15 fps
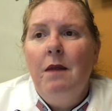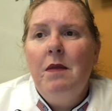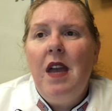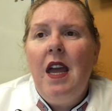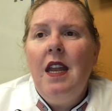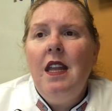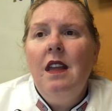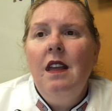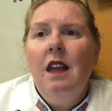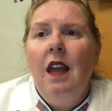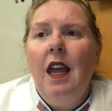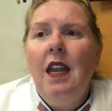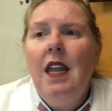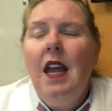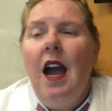
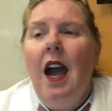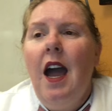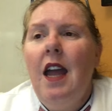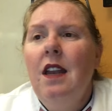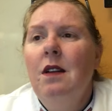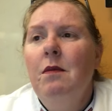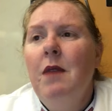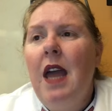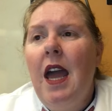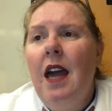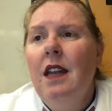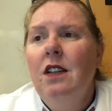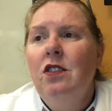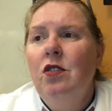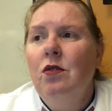Any item
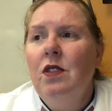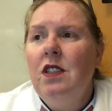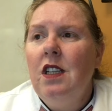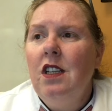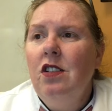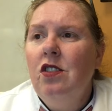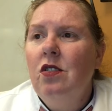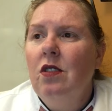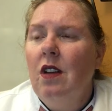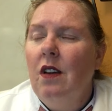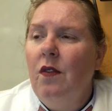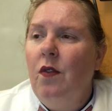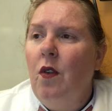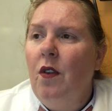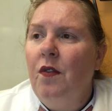added to a dish
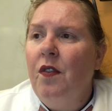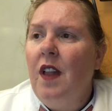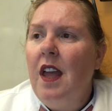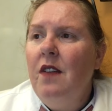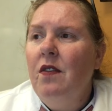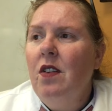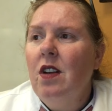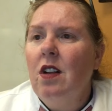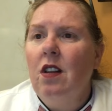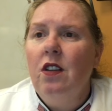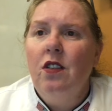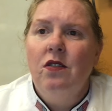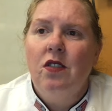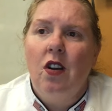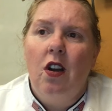for flavor
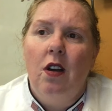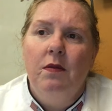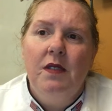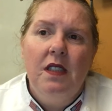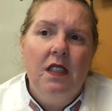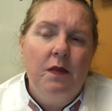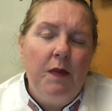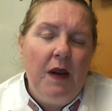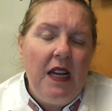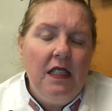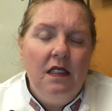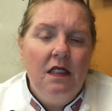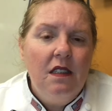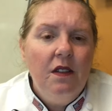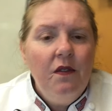includes herbs and
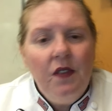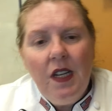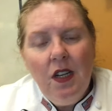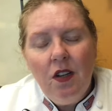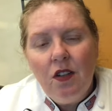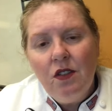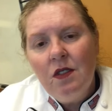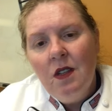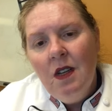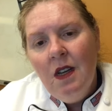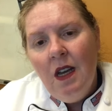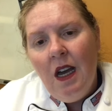spices and vinegars.